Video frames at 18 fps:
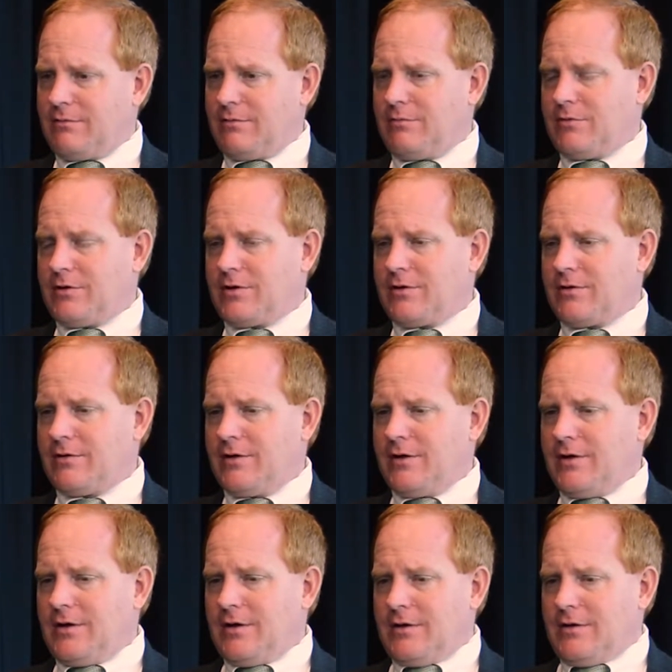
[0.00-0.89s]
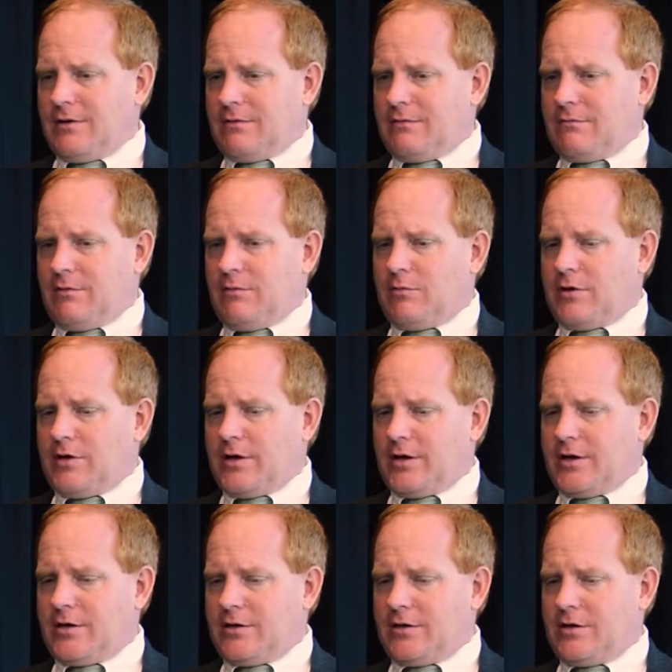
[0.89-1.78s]
We want
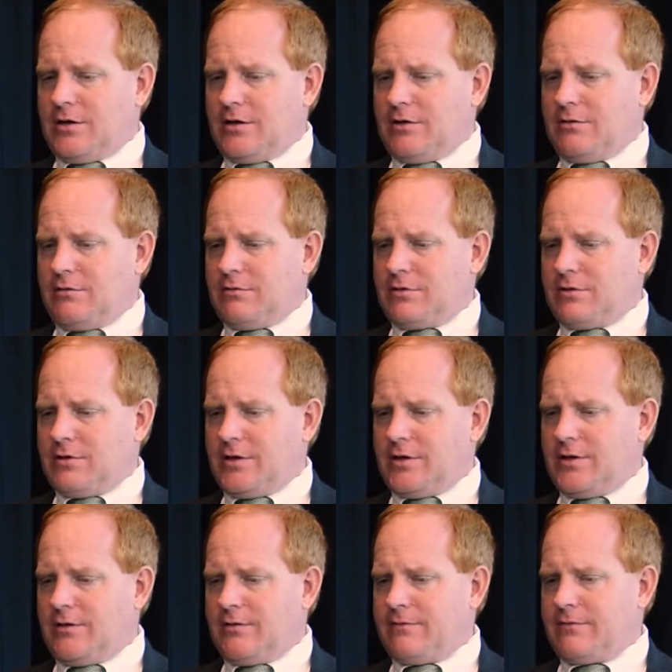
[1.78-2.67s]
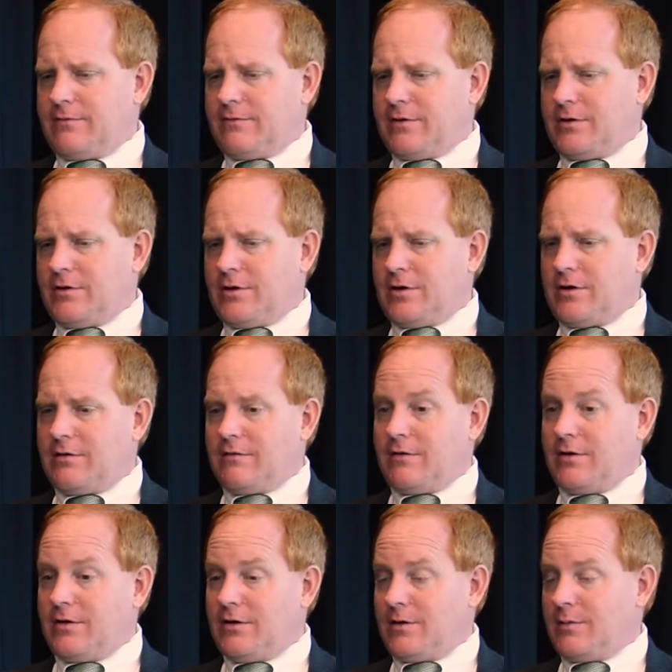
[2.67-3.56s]
to continue to live in honor
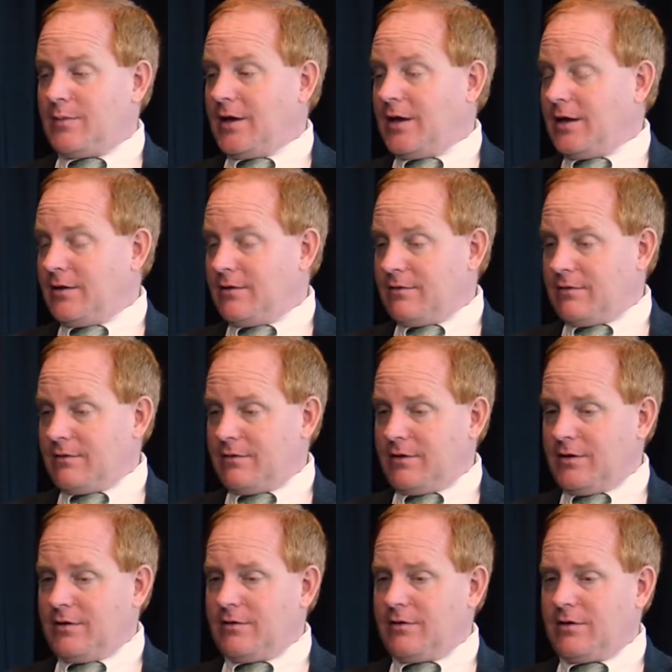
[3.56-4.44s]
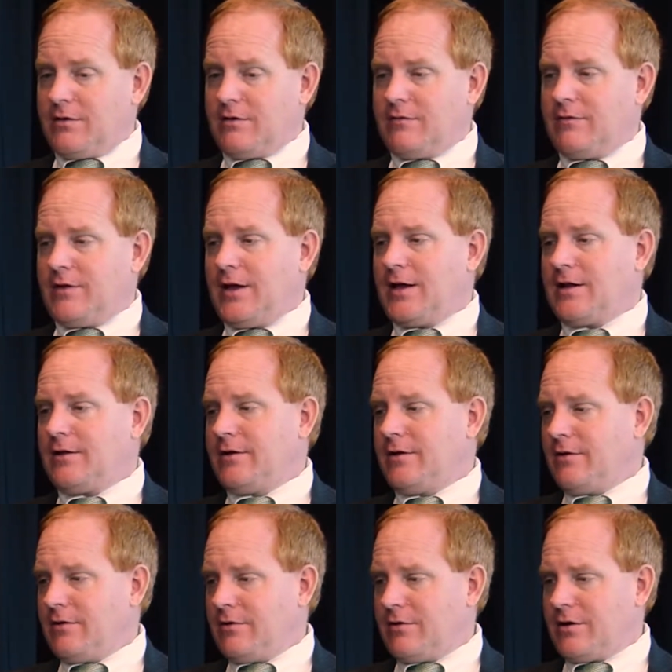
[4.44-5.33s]
of him and in honor of
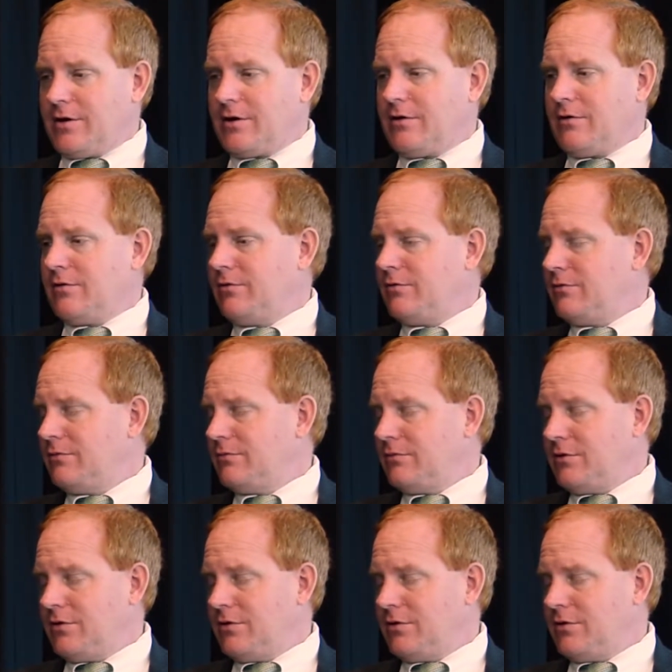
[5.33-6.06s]
Natalie, our daughter, who,